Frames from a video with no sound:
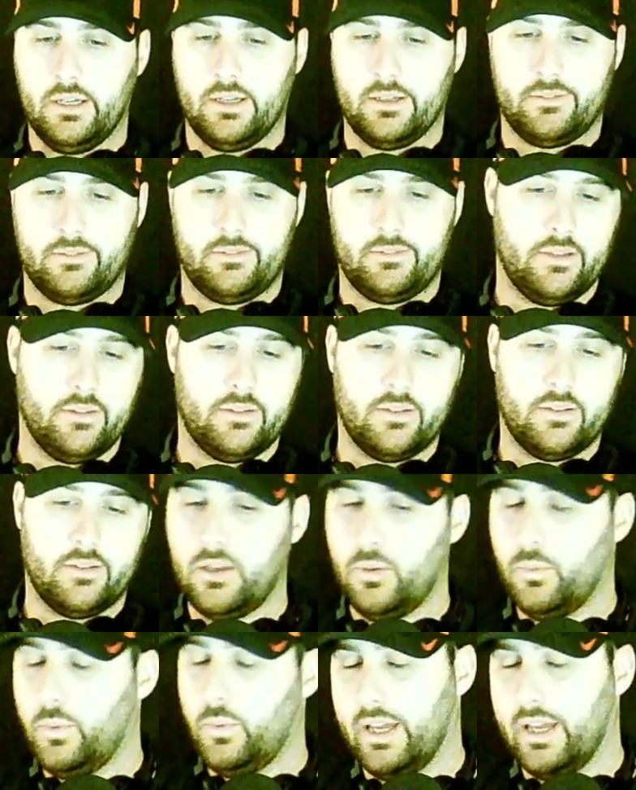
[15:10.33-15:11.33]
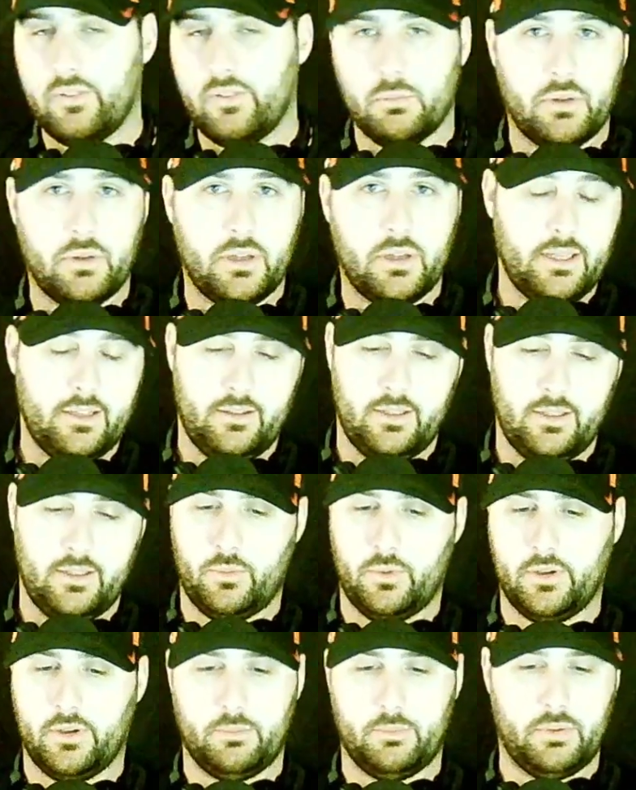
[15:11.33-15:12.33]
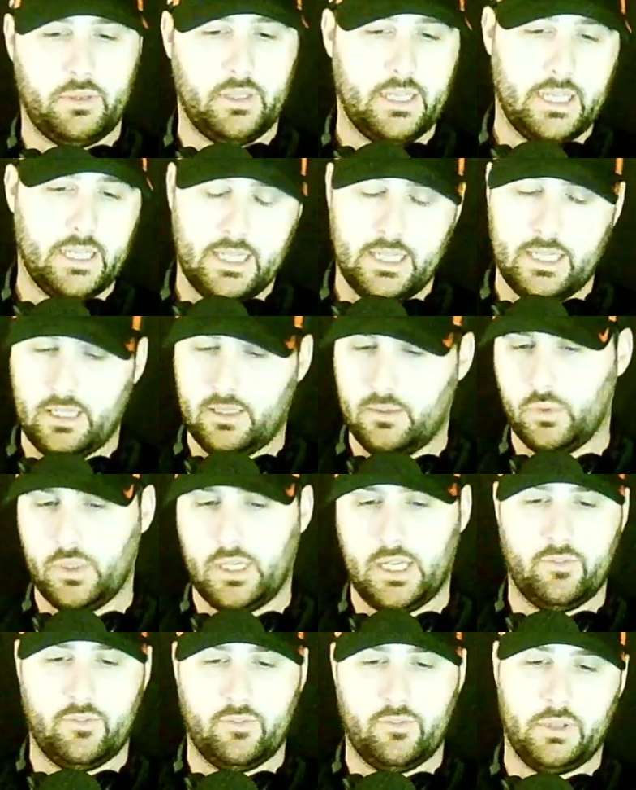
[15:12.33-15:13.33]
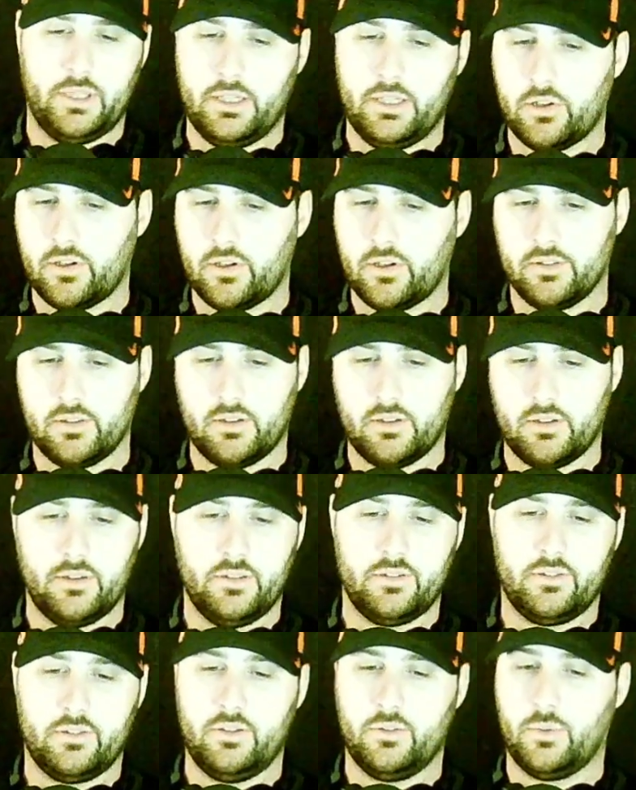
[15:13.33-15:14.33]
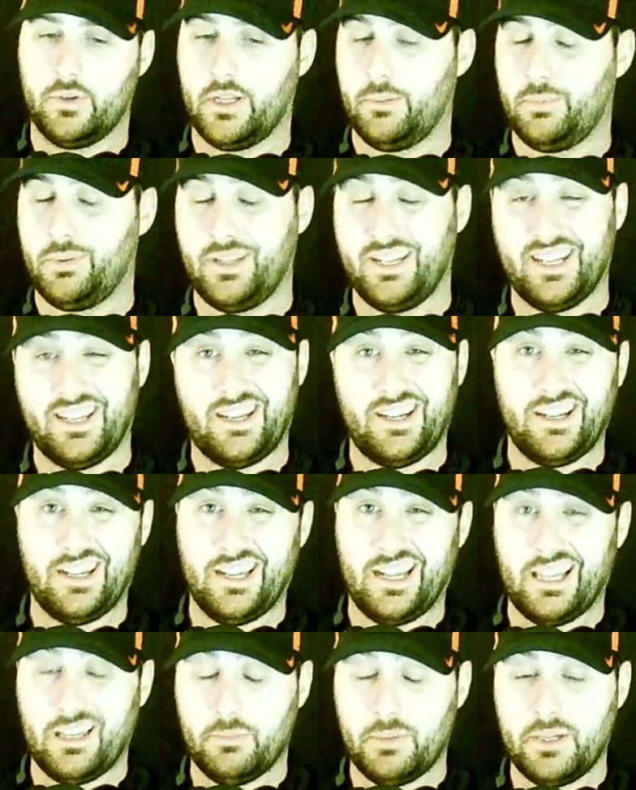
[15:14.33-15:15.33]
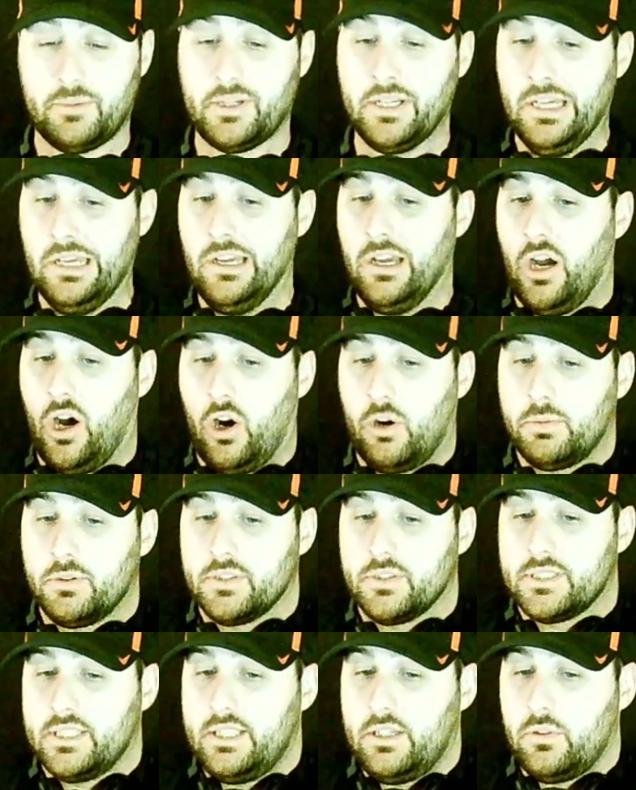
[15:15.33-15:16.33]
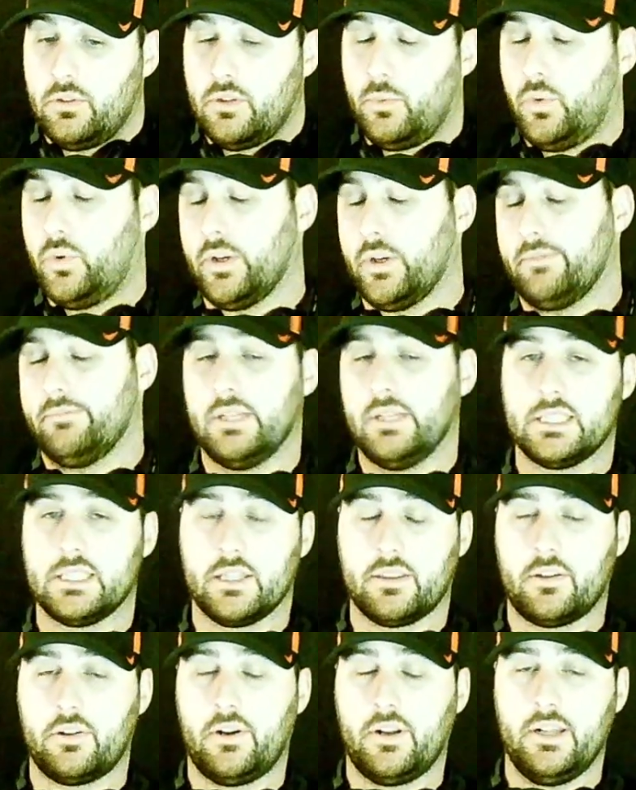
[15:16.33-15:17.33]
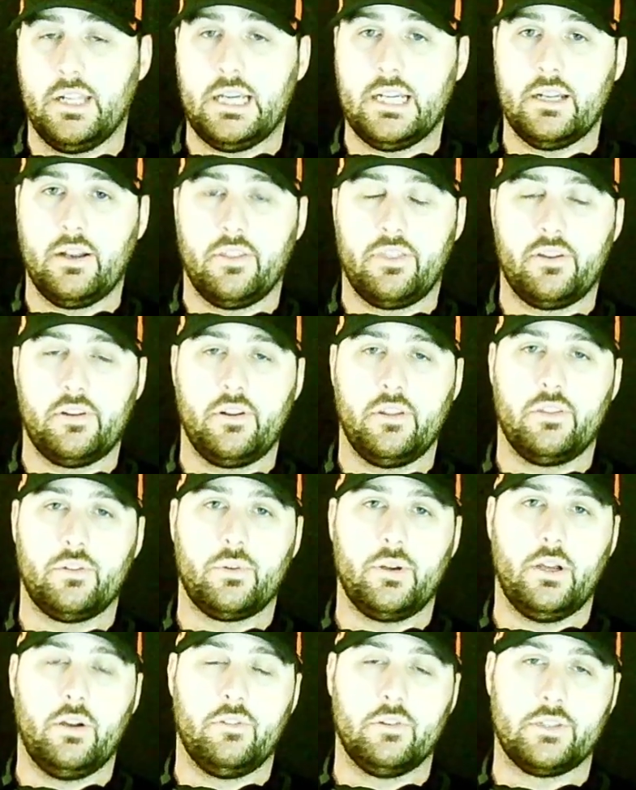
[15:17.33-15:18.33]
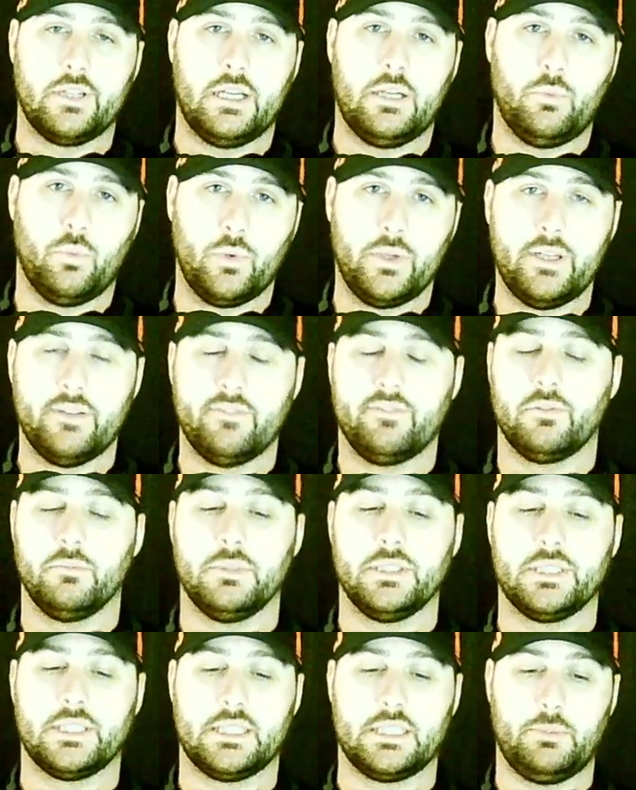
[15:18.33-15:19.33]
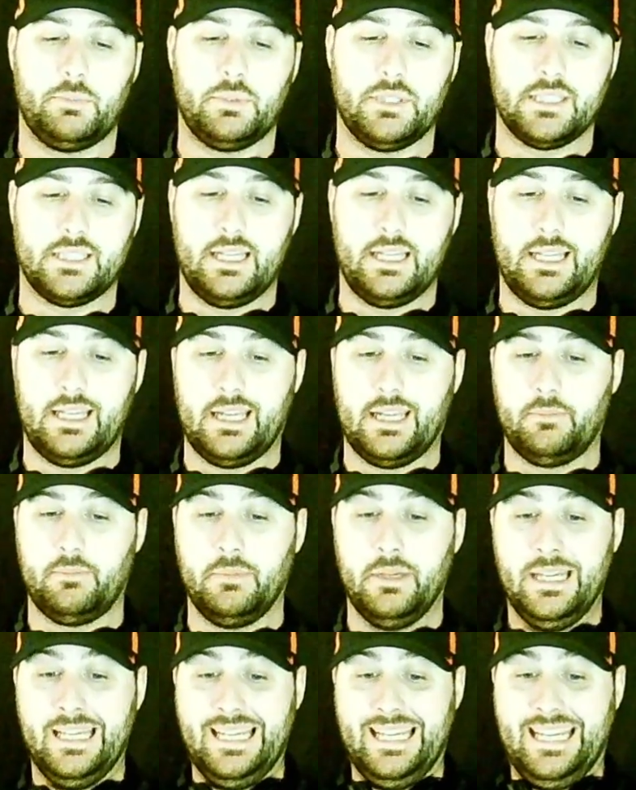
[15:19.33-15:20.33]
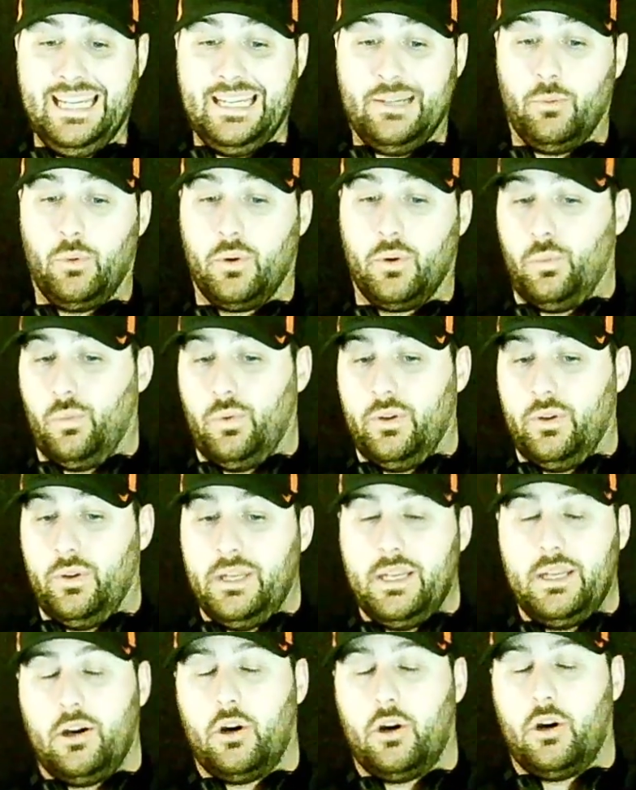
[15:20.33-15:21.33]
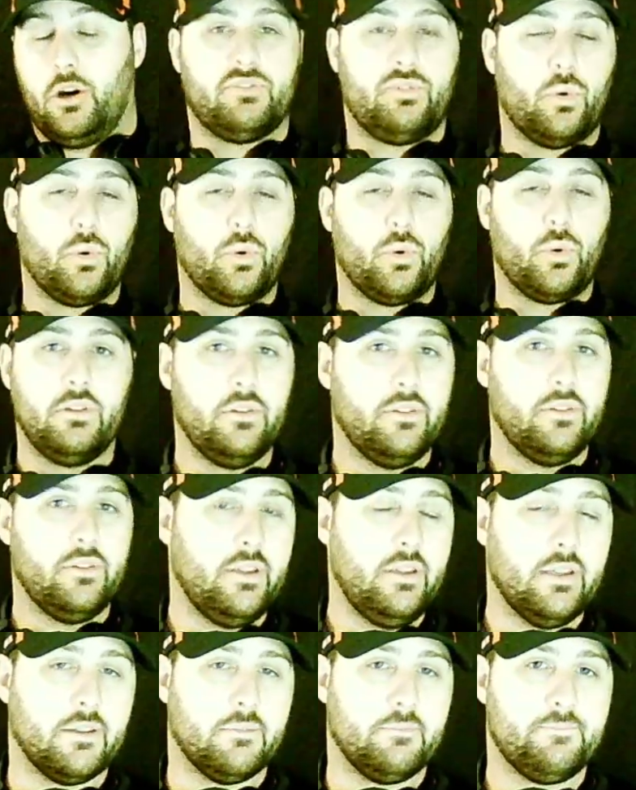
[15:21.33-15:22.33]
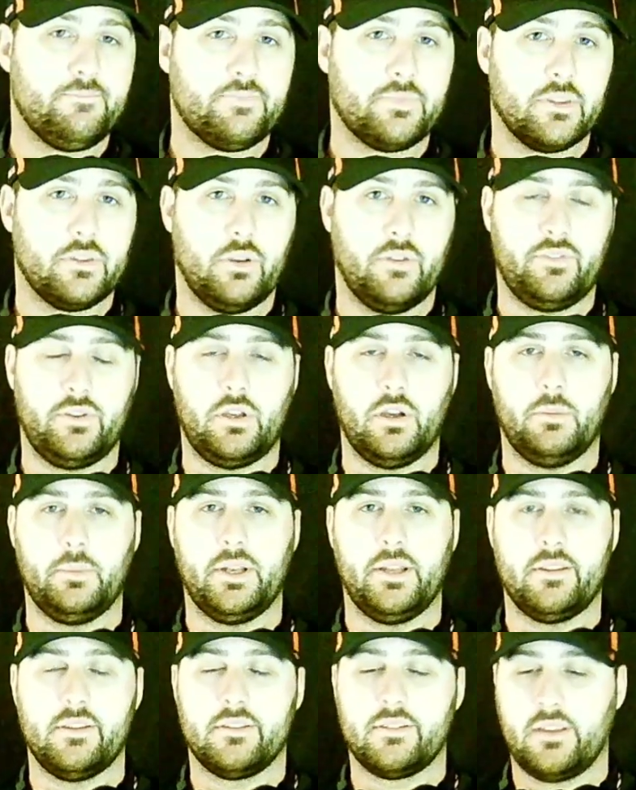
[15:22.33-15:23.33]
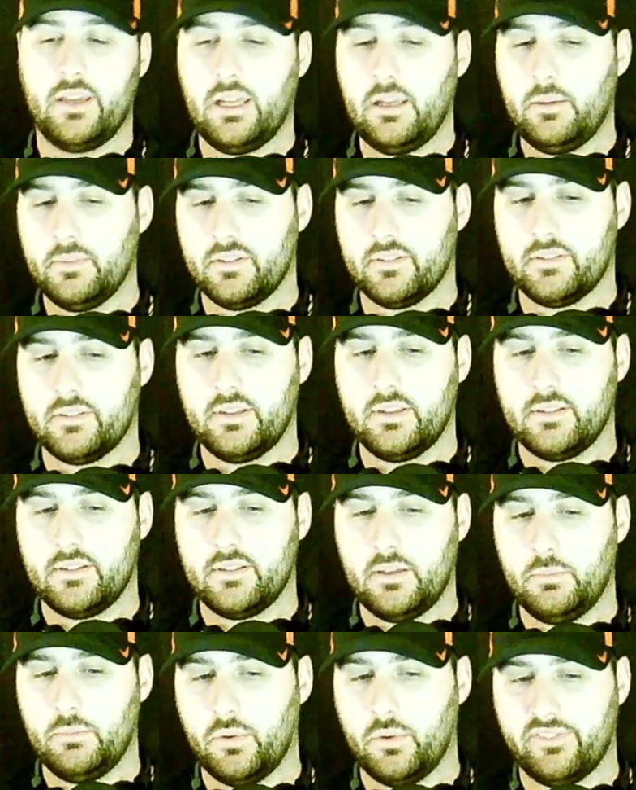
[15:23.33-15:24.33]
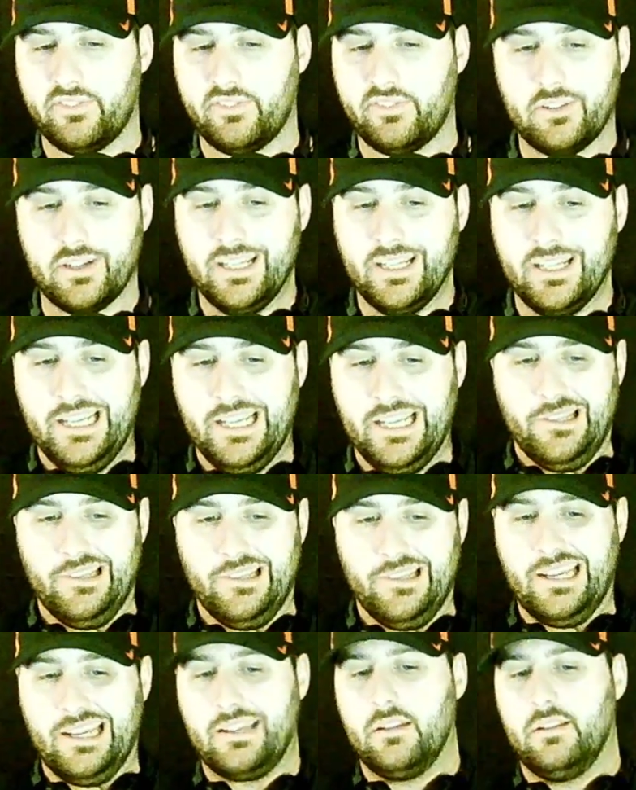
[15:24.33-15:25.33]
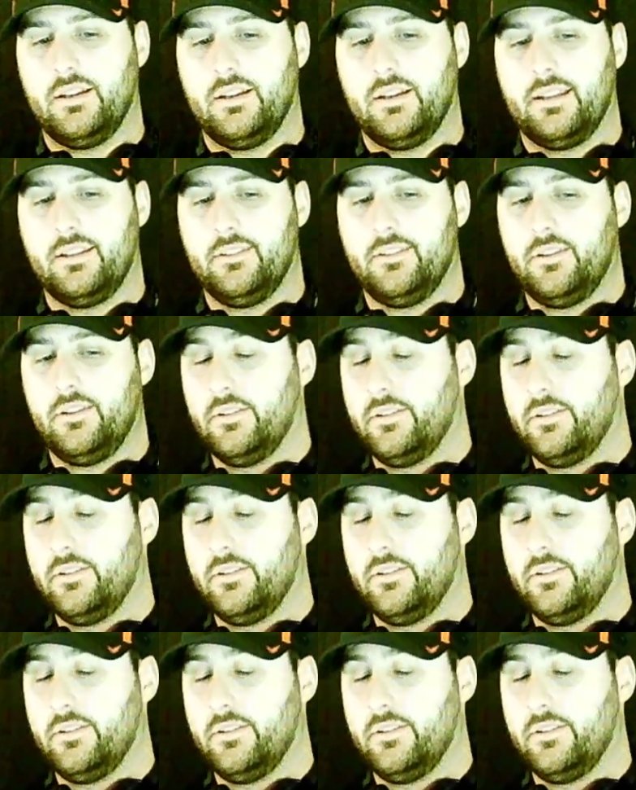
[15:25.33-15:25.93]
Kentucky, we haven't played yet. We're not playing A&M. We haven't played Arkansas this year. We're not playing Alabama. Auburn's the only one. It's a 39-33 overtime win for Mississippi State game where we beat Auburn 42-10. So if you come into this game as a 16-point favorite, you kind of look at it and you go,